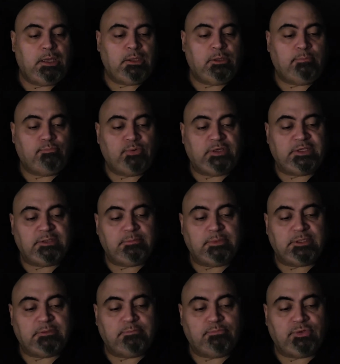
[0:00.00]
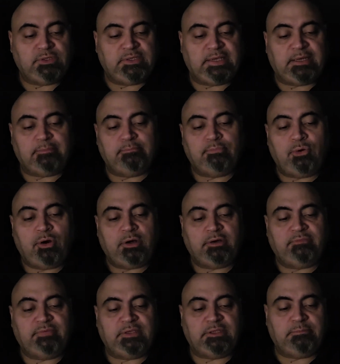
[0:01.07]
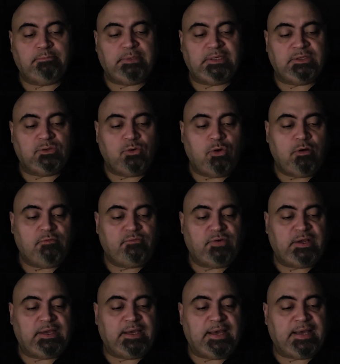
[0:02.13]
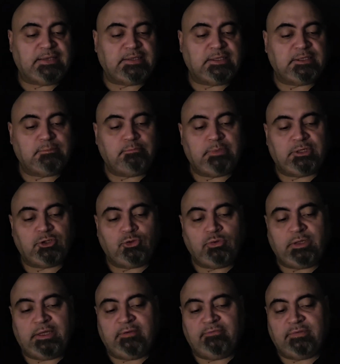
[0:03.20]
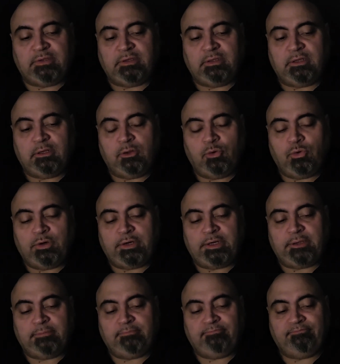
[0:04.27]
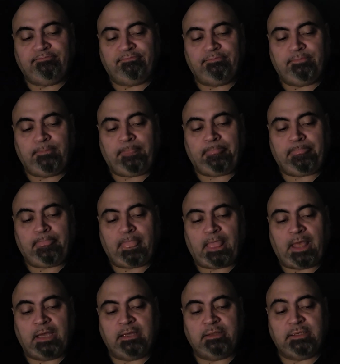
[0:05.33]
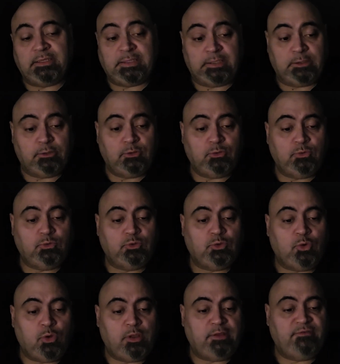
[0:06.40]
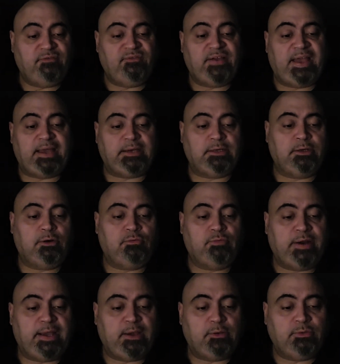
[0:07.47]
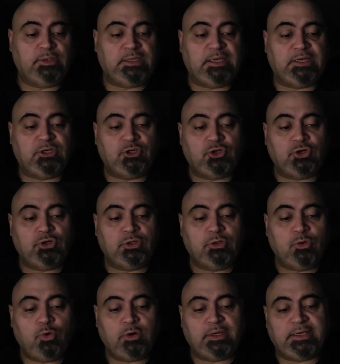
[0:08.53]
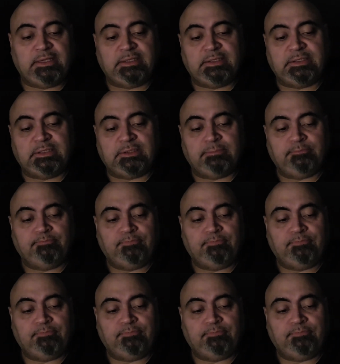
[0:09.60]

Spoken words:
The priest must present part of this peace offering as a special gift to the Lord. This includes all the fat around the internal organs,